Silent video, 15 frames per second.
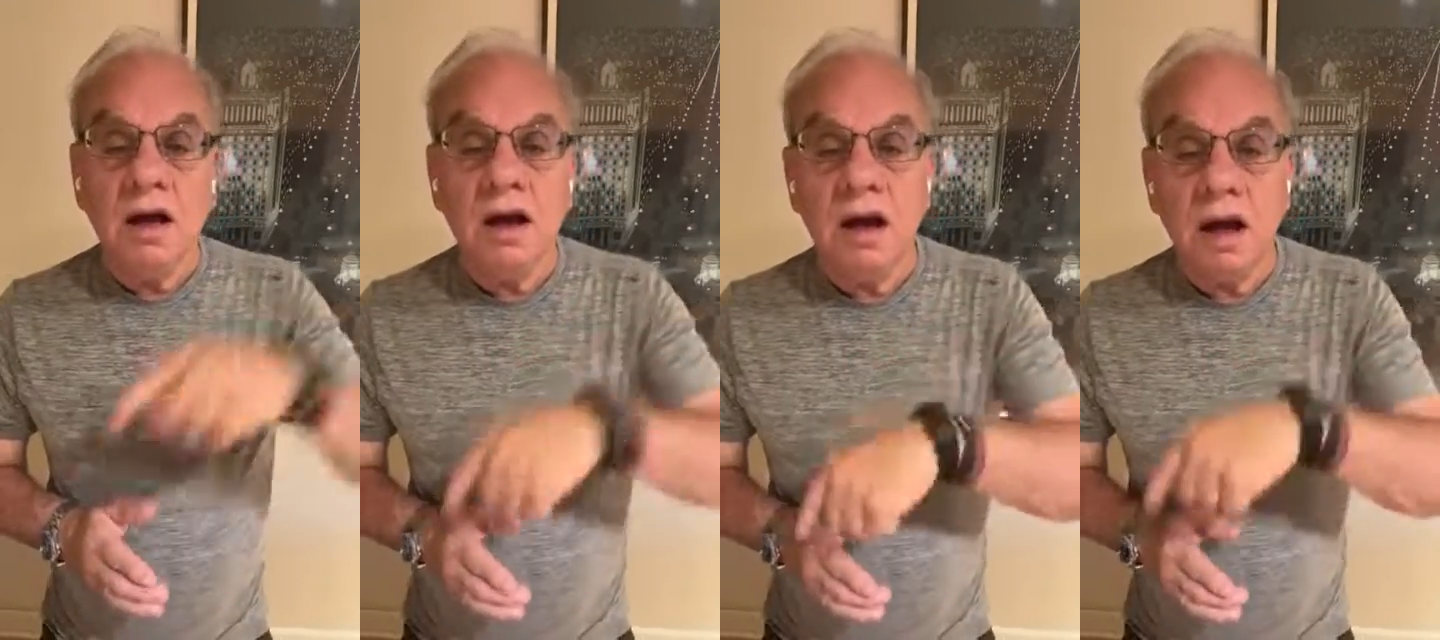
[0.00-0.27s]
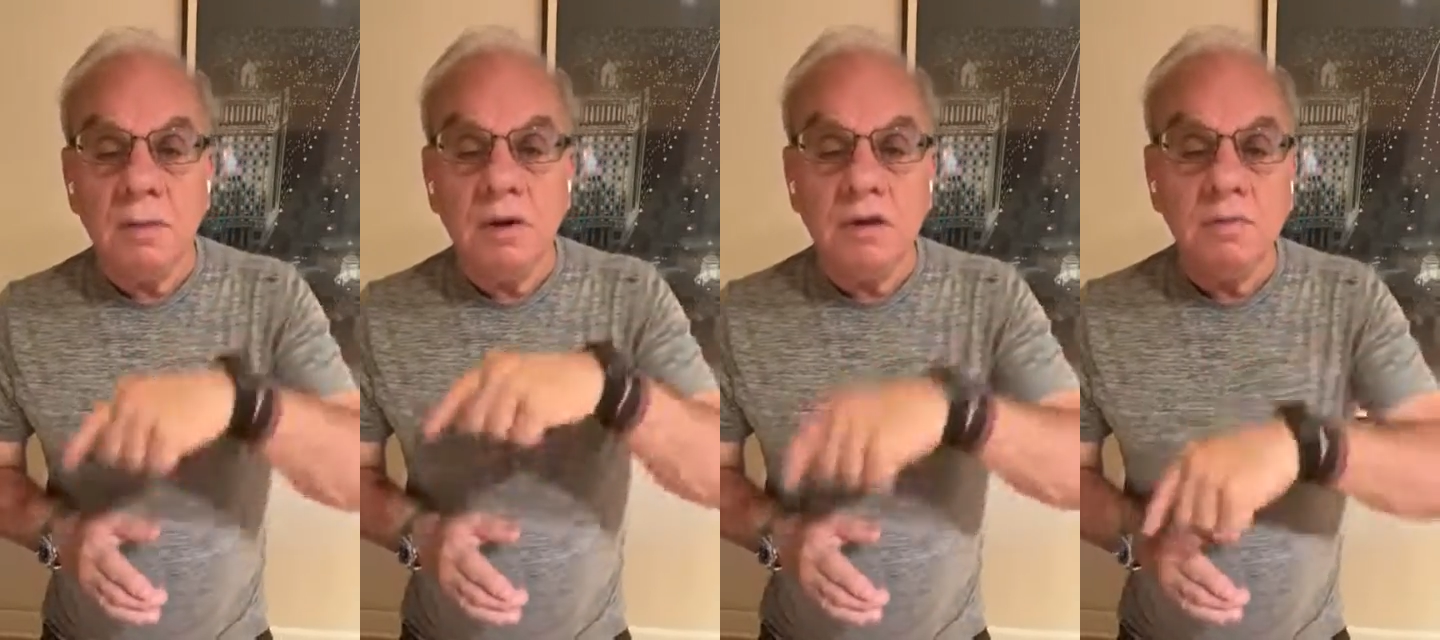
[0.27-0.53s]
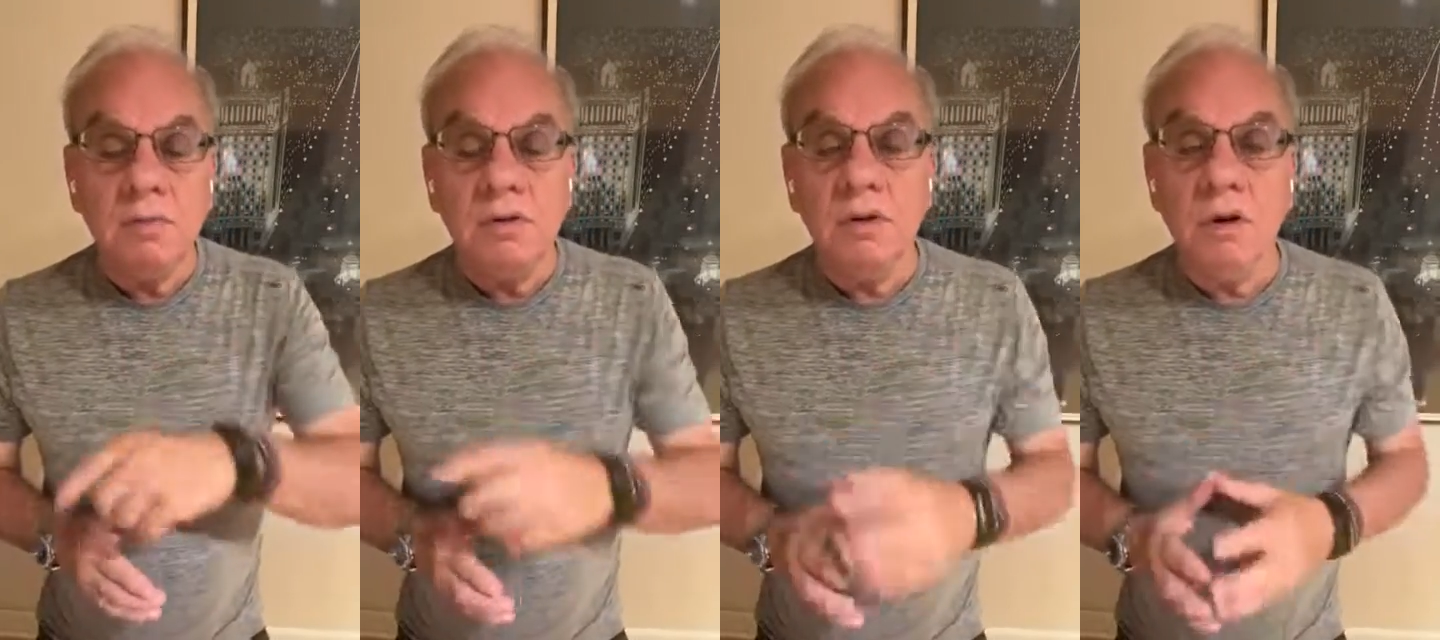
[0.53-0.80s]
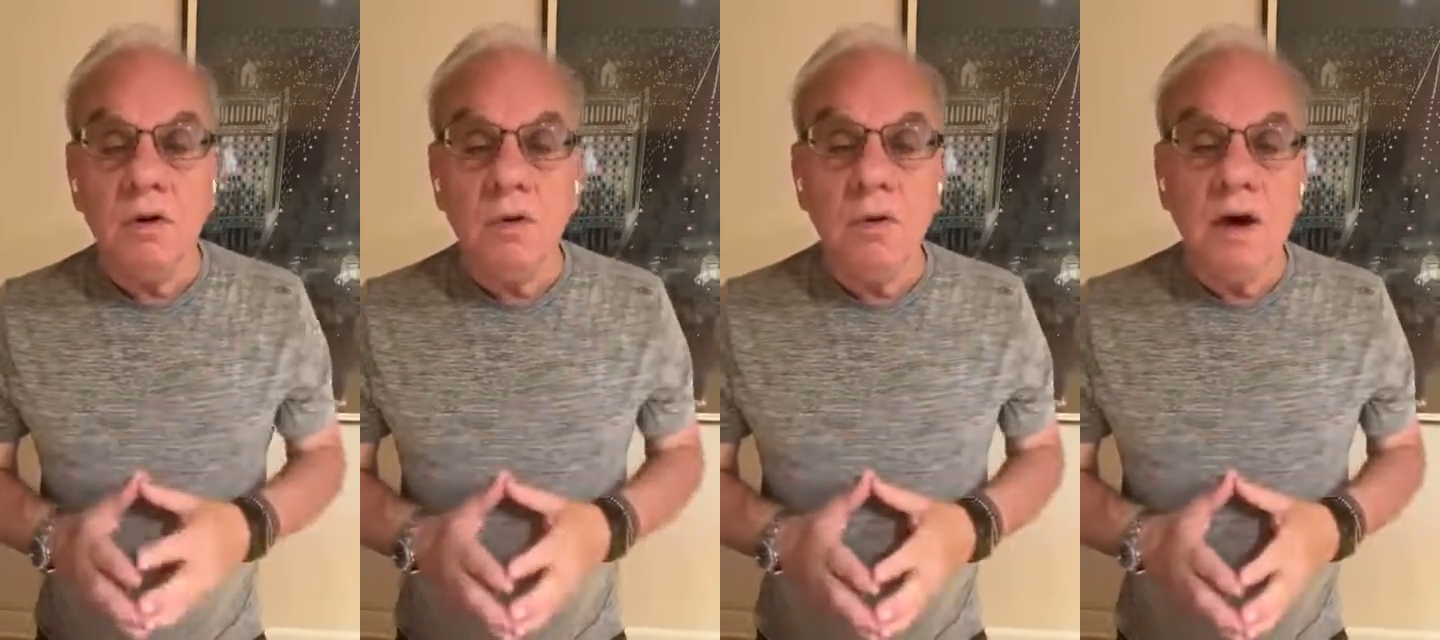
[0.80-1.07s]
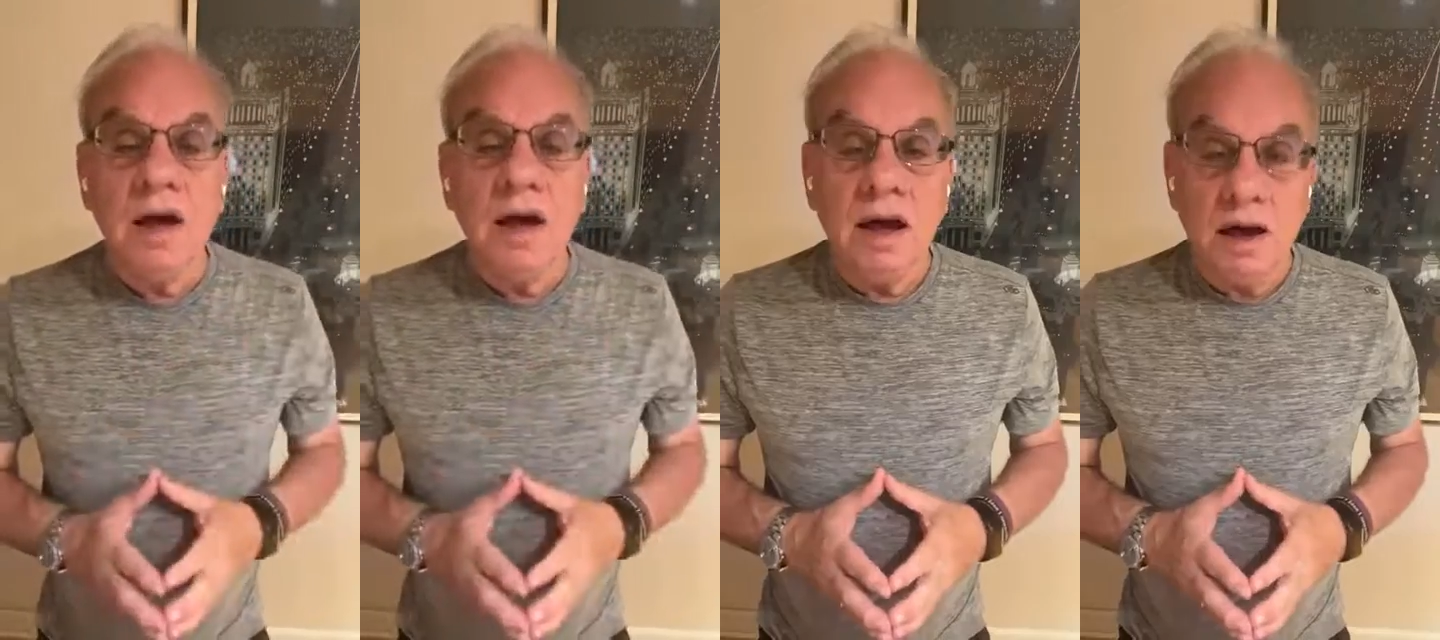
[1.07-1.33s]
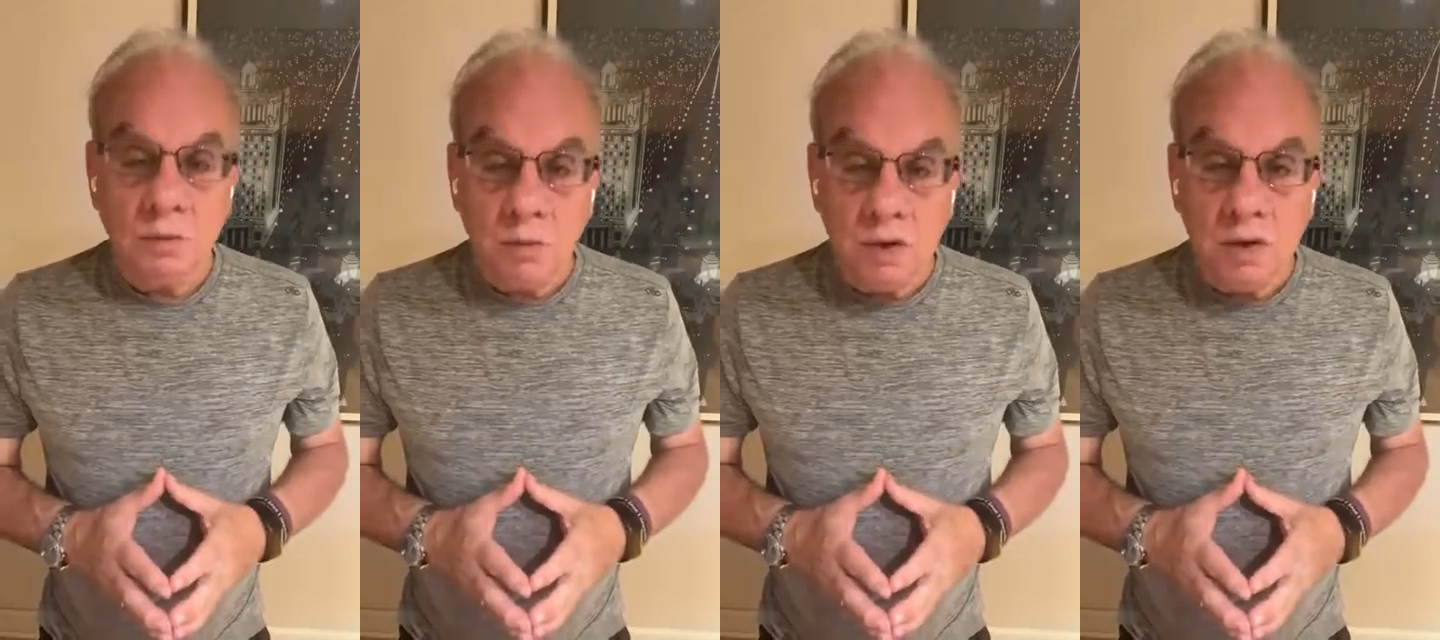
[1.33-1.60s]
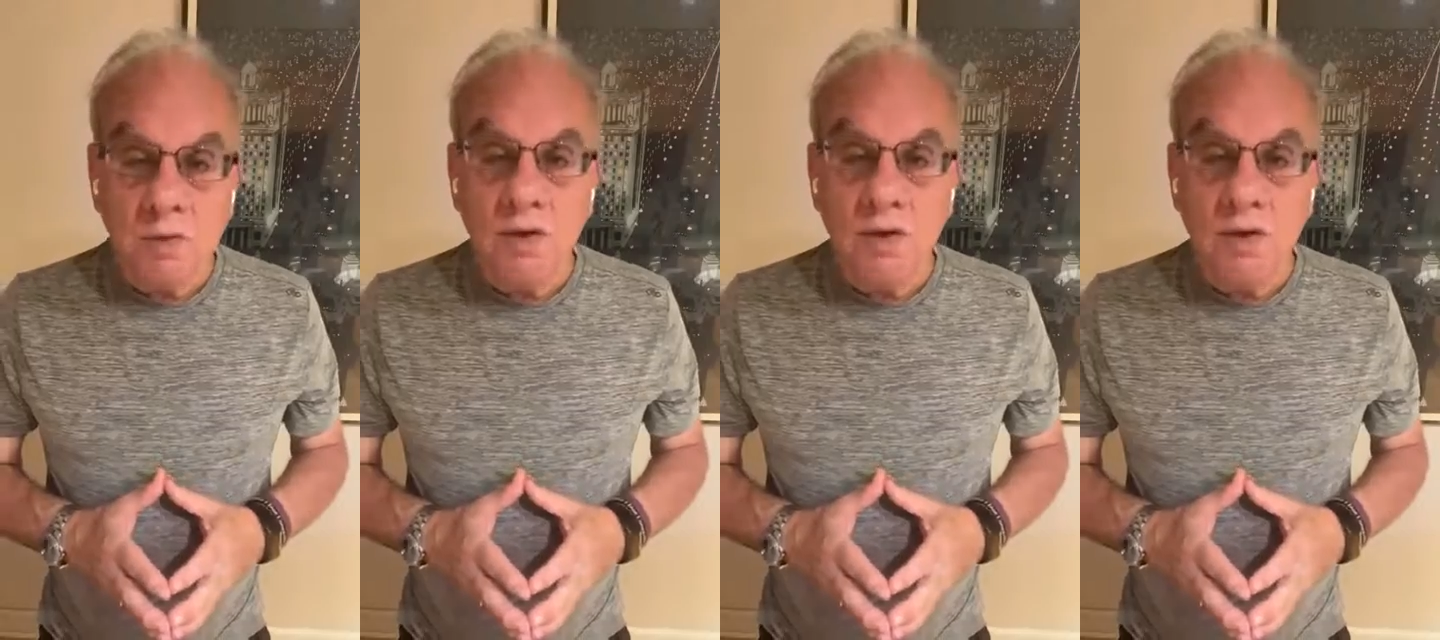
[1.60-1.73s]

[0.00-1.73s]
comment below and